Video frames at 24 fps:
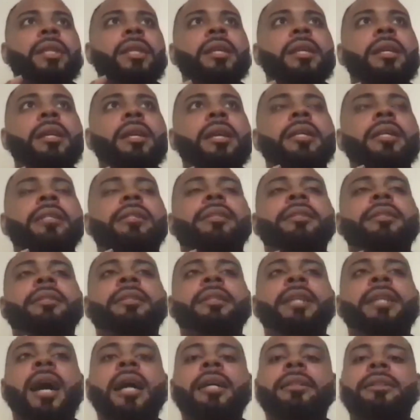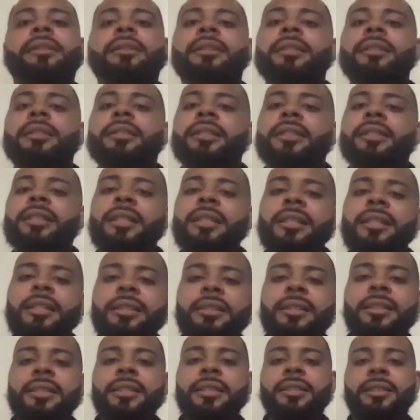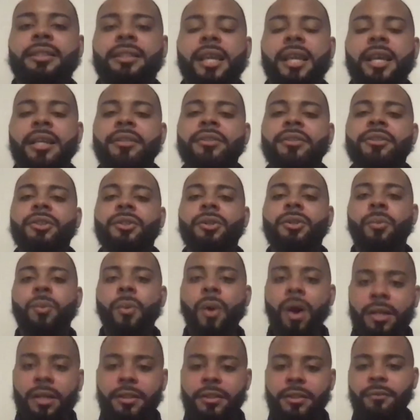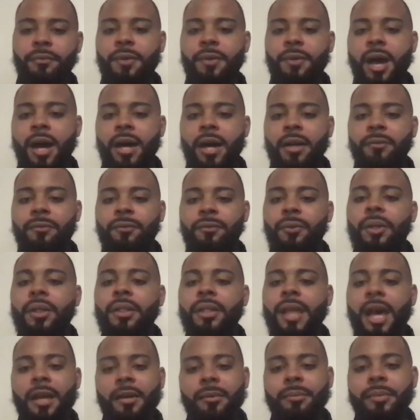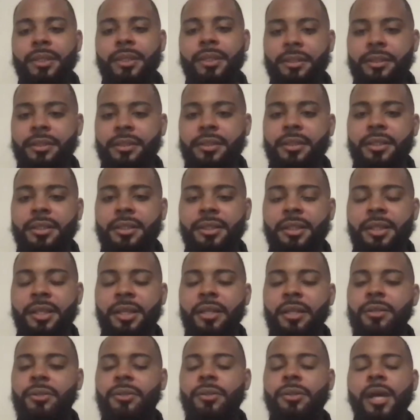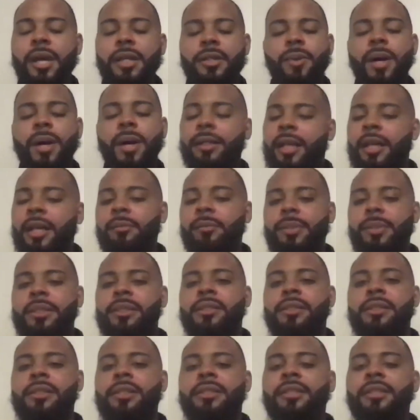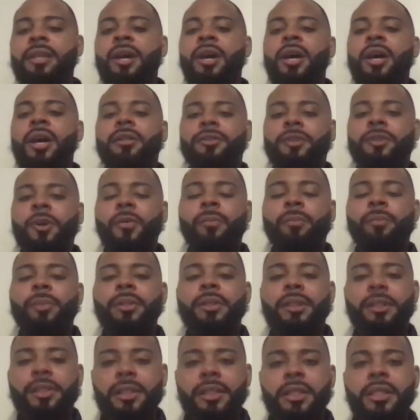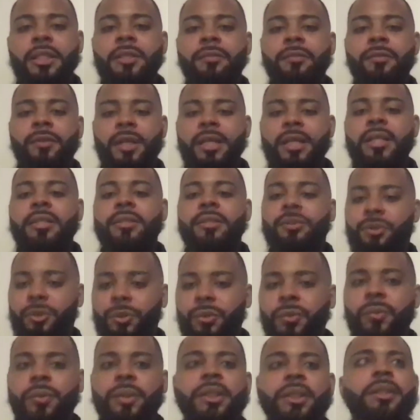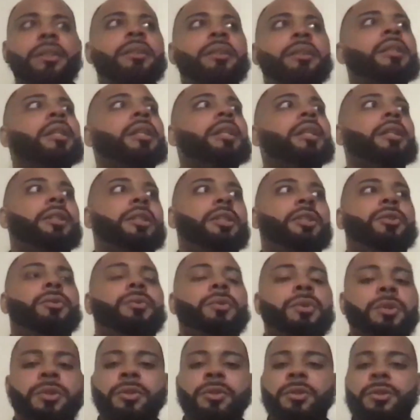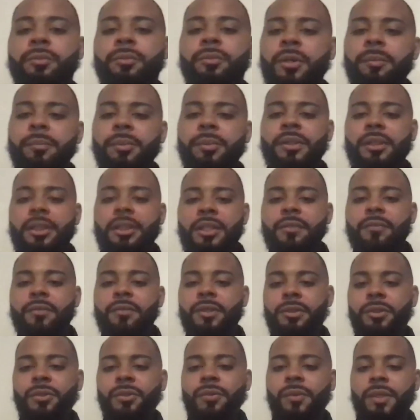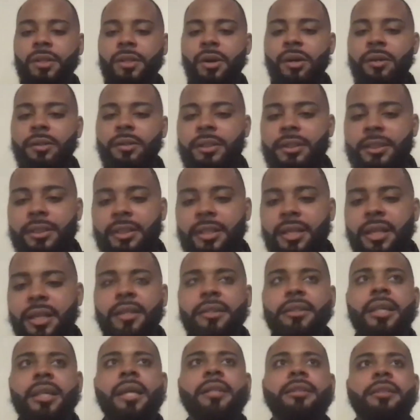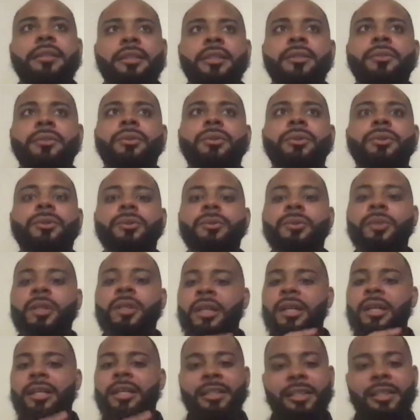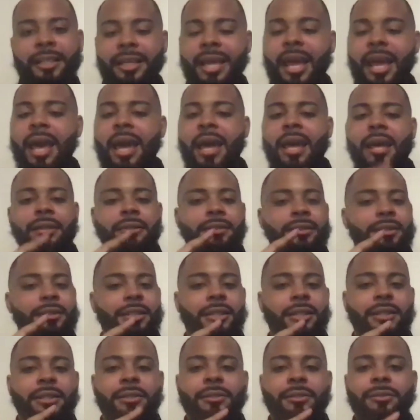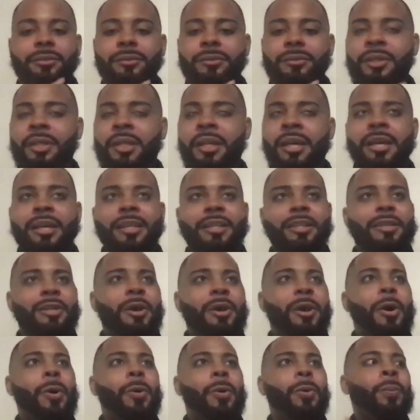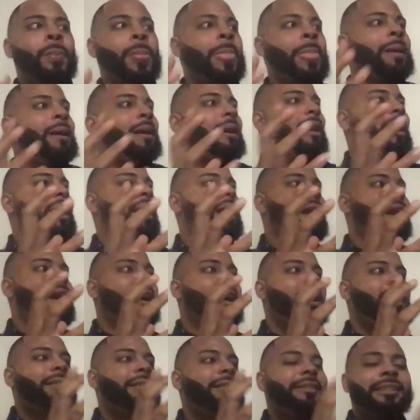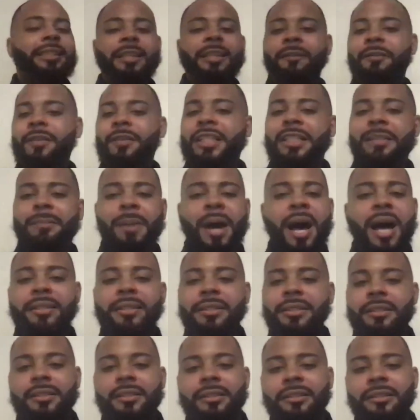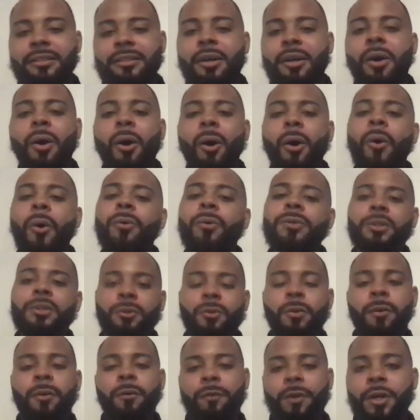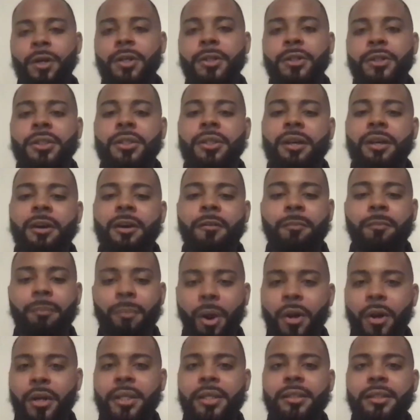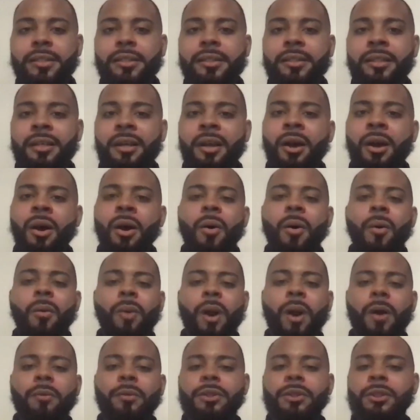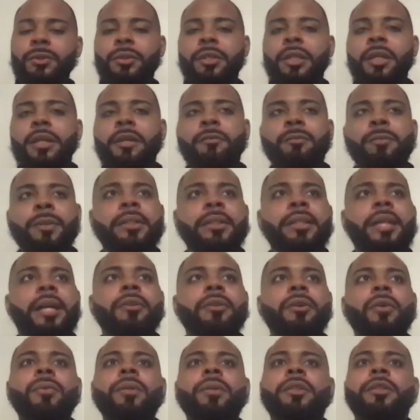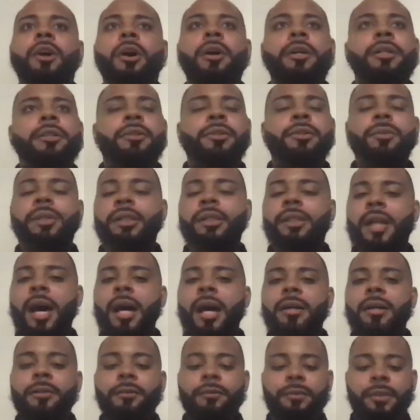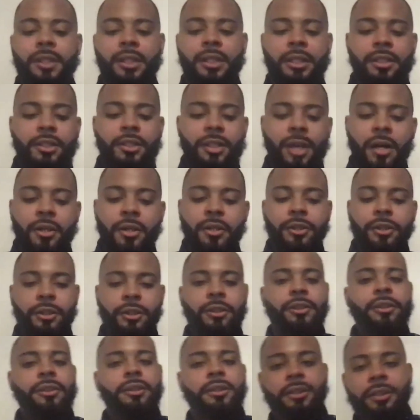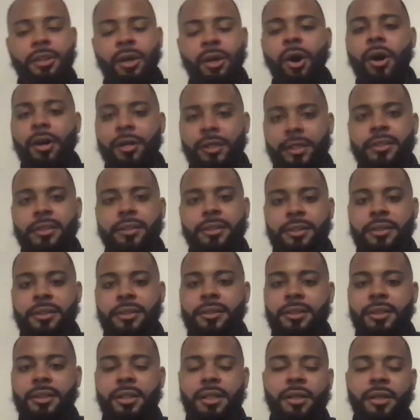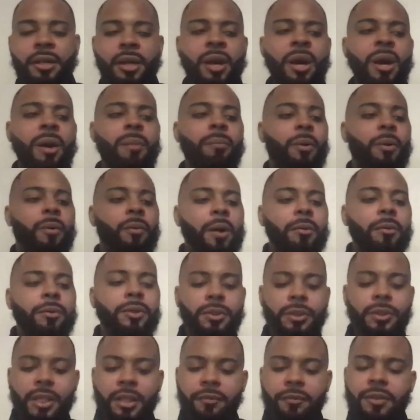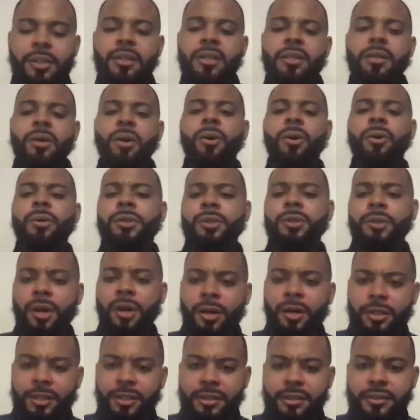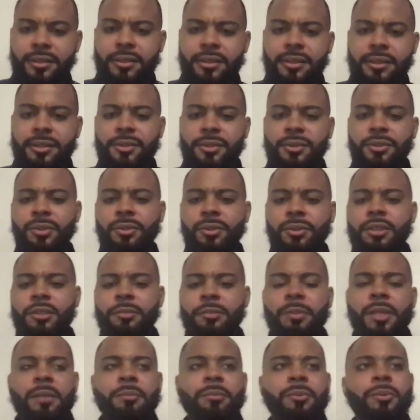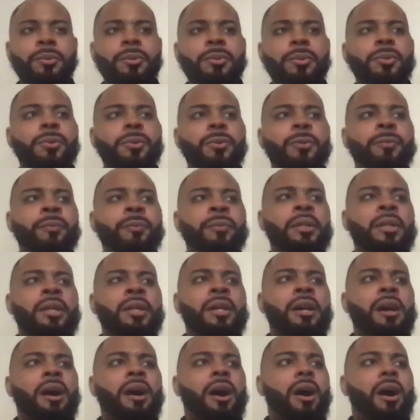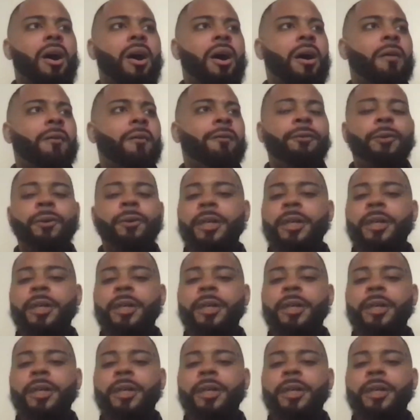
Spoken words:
it's not the easiest thing to quantify for a lot of businesses. So that's why a lot of businesses don't believe in doing YouTube, don't believe in doing all these things, and still do click ads and, TV spots and the old school version of marketing. What would you give, because I know we're talking to a lot of the younger audiences here, But what would you give the older audiences? You know, these people who are 40